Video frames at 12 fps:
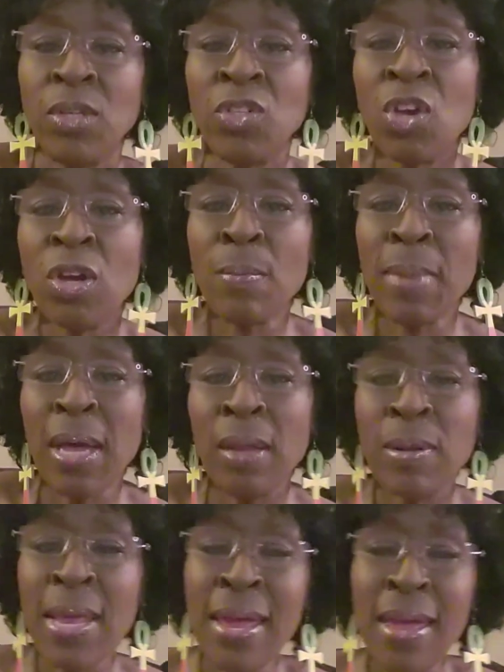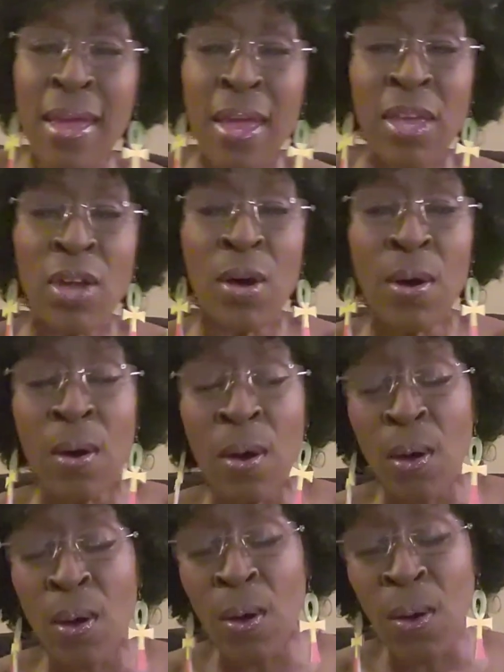Talking about
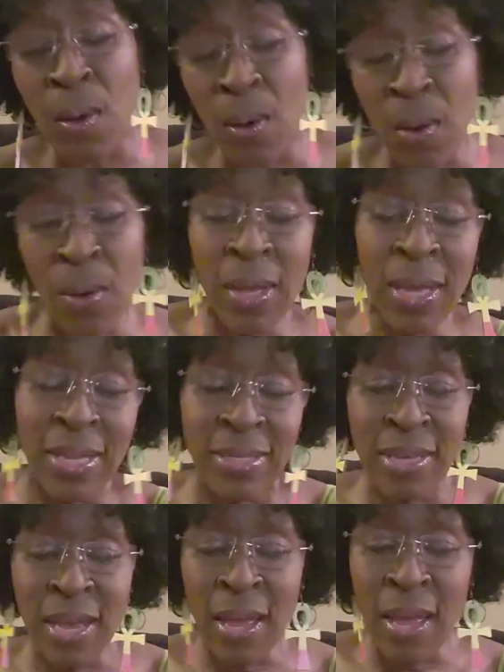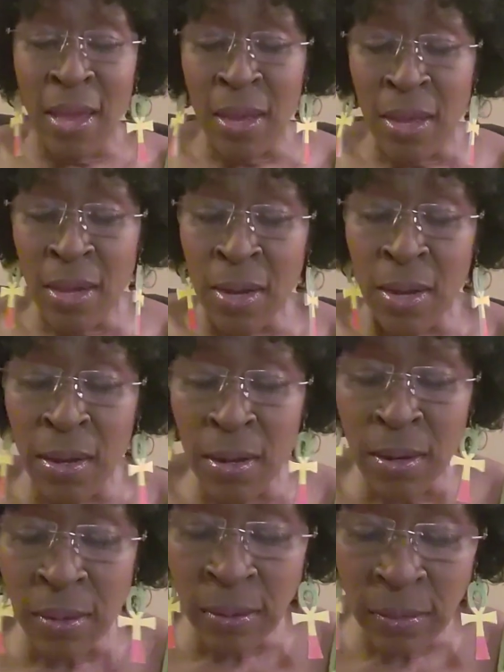Deo,
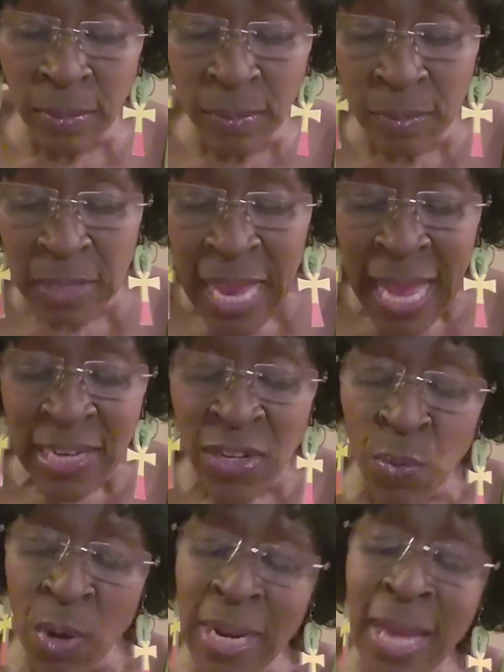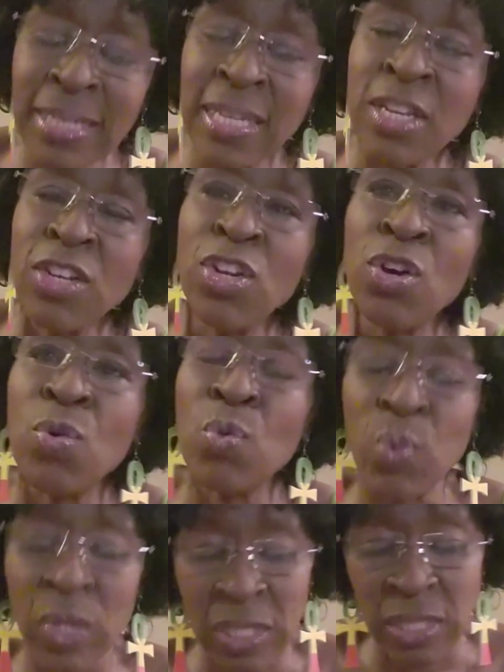Deo. The one I didn't know
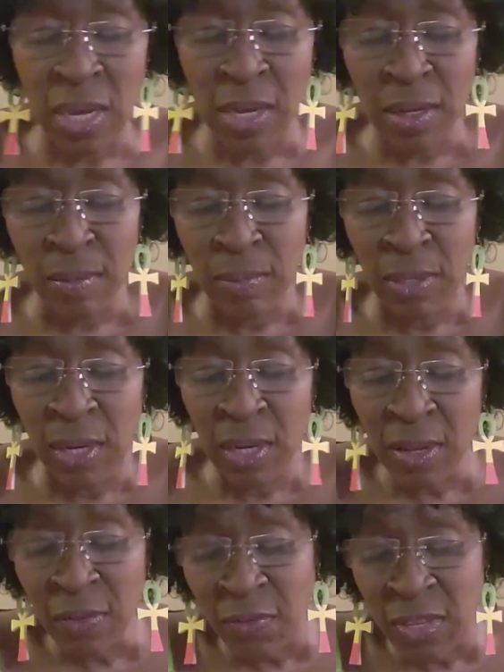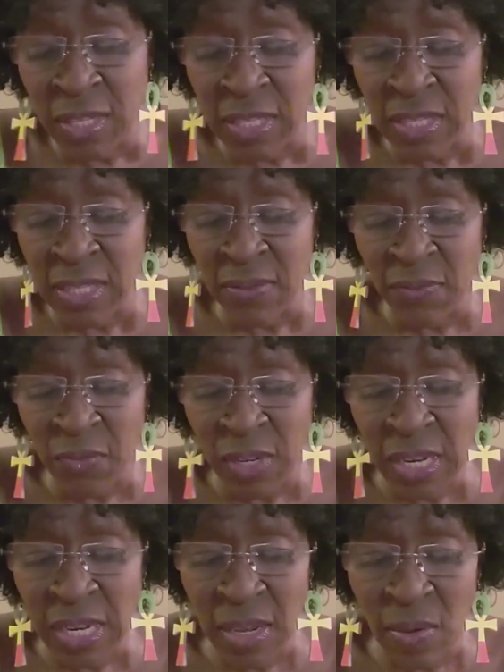was um, Love is a
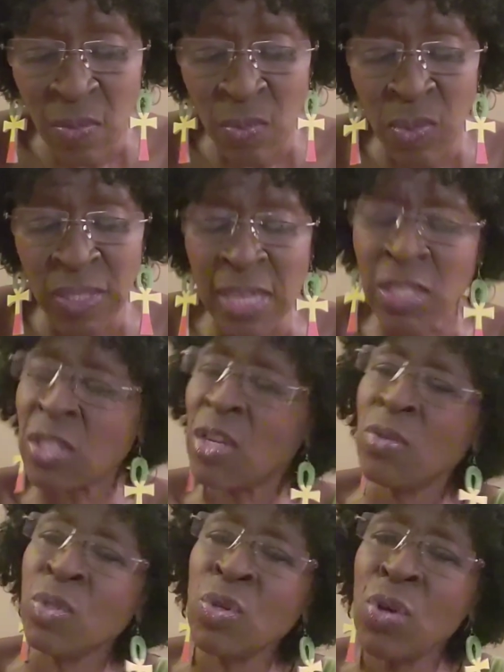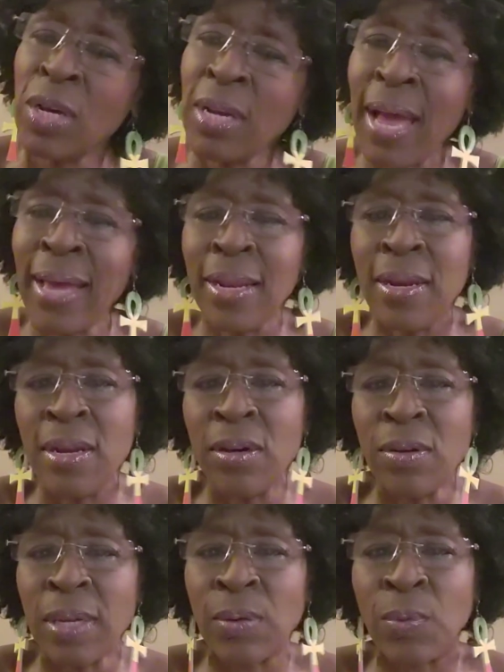Symphony. With that slow song, I didn't
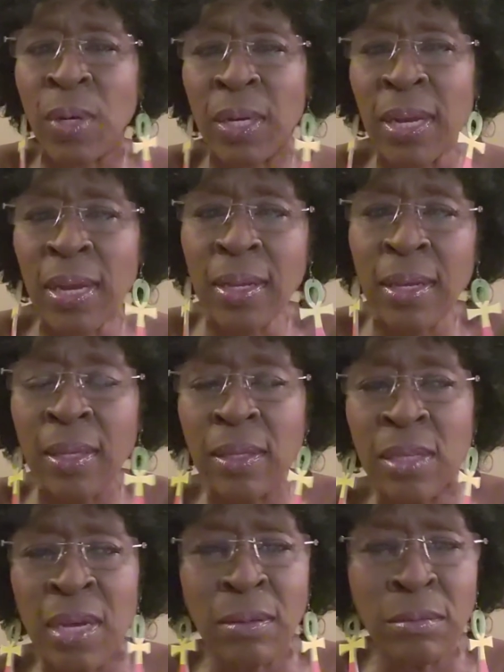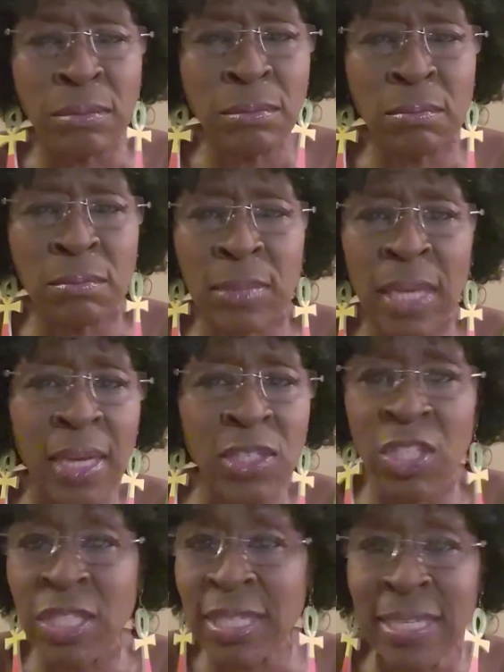know that one. I, I, I don't, I
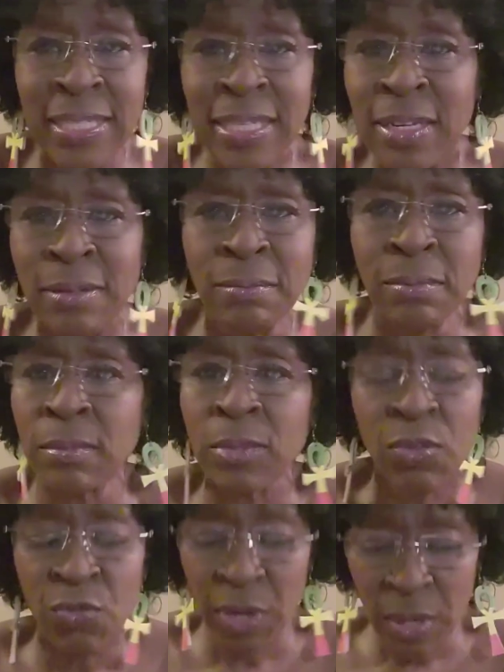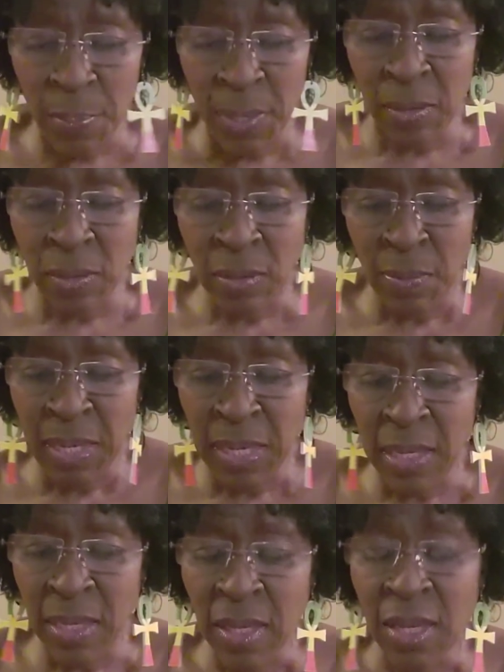just, it didn't ring a bell to
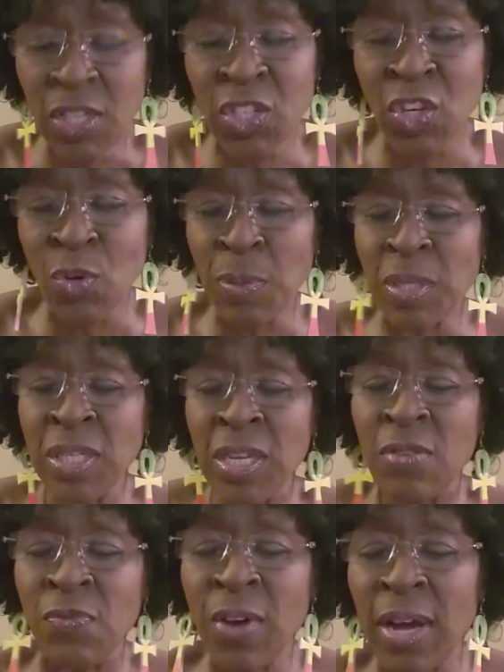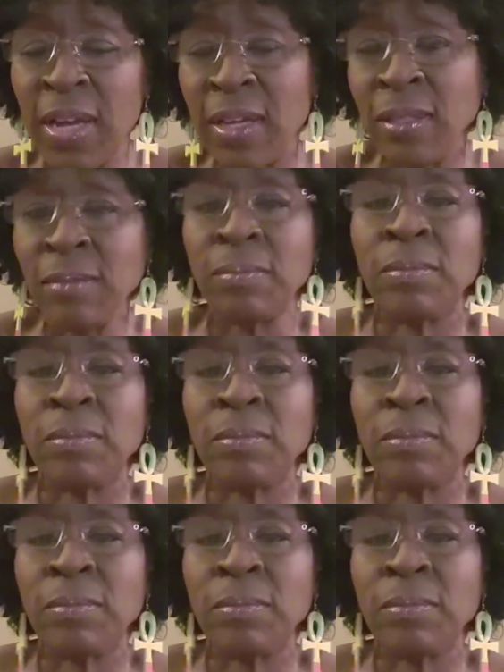me. Serpentine Fire.